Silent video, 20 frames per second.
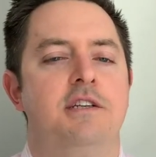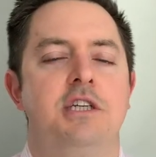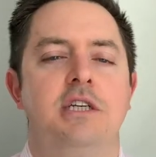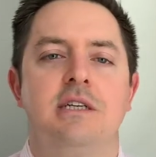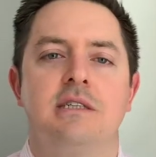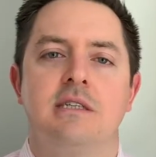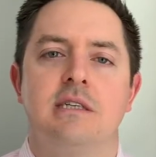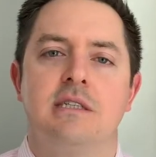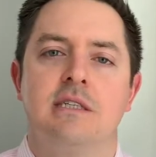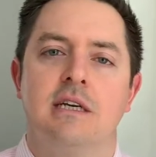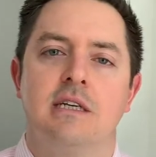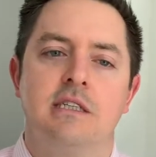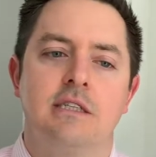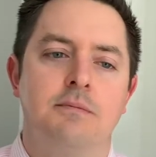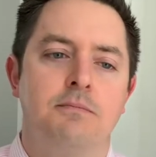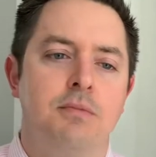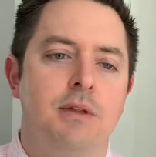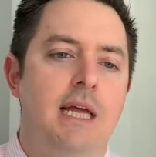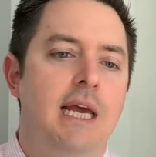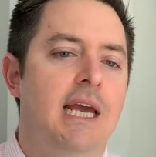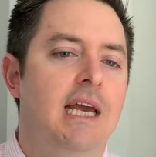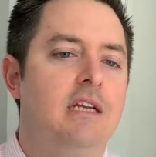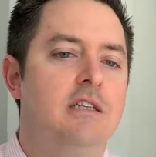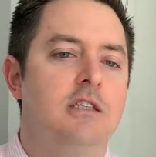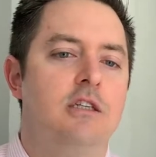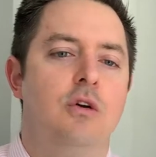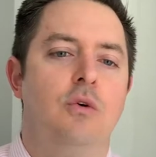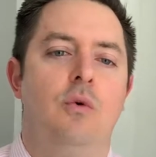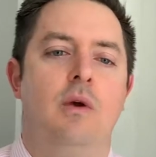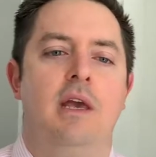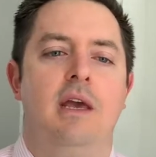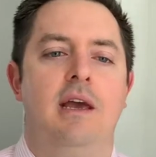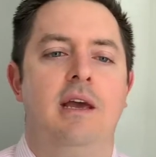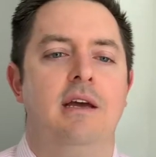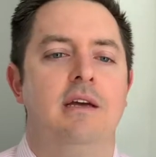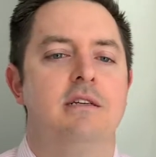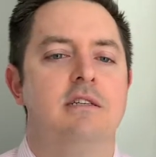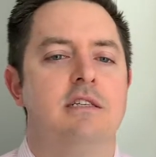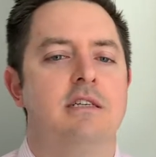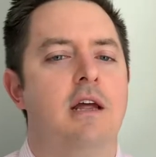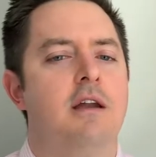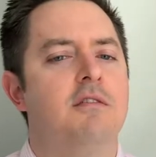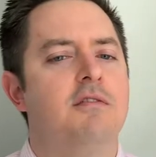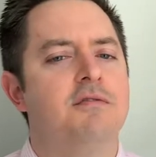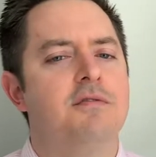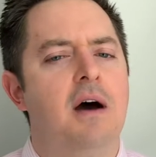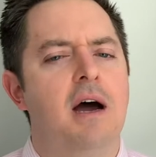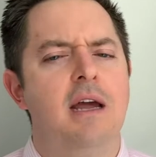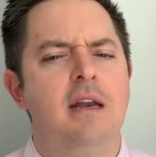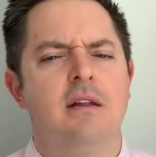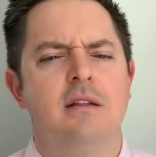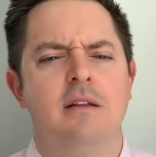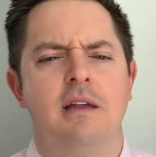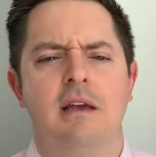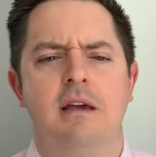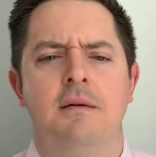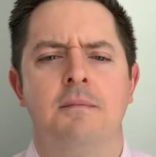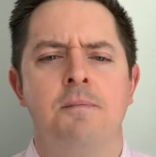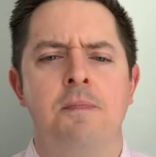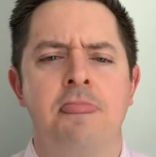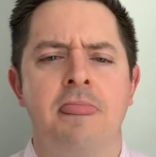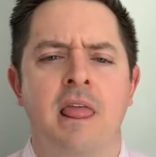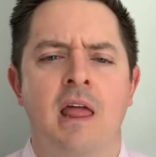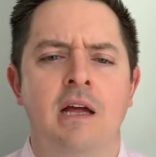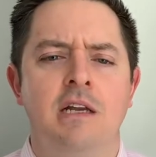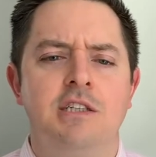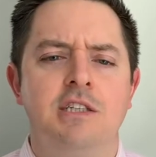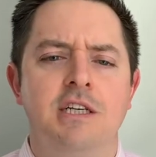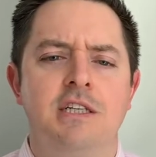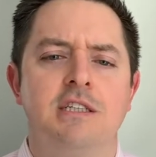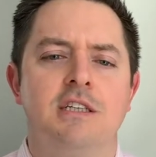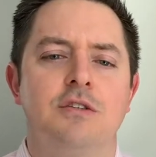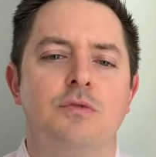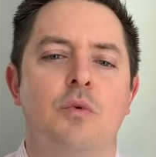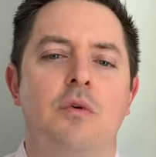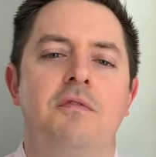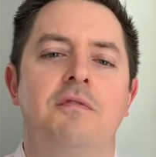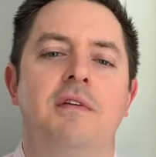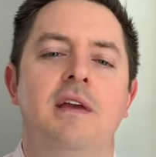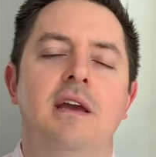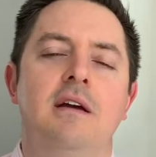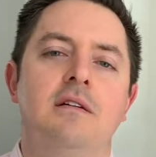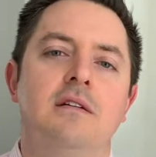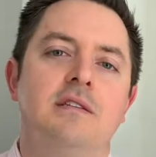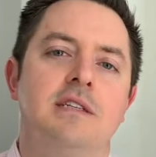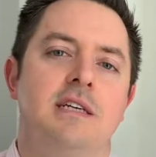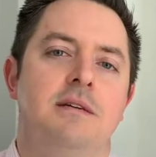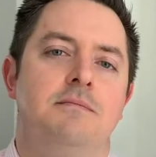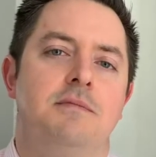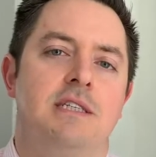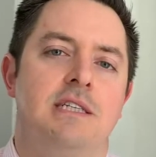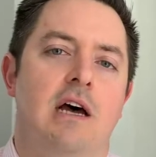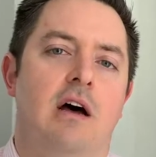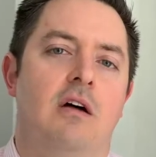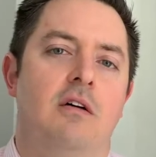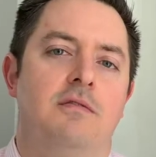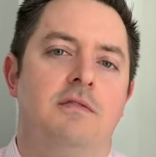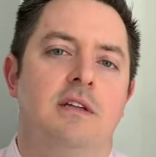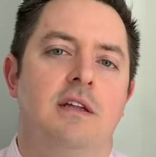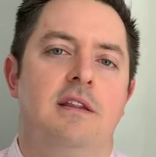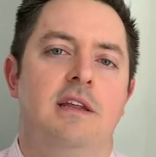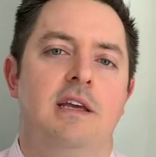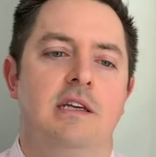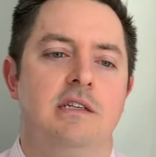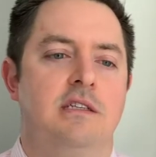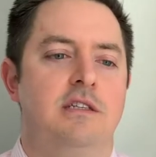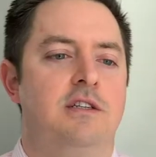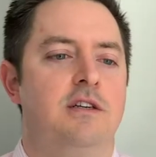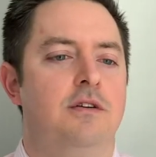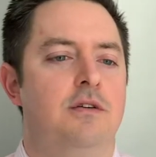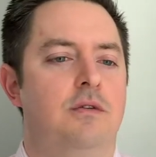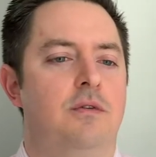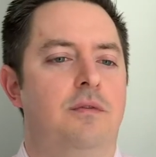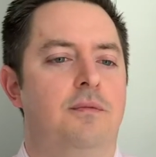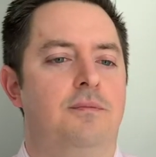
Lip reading: Jesus explains who he is. And finally, Jesus reveals himself to these two.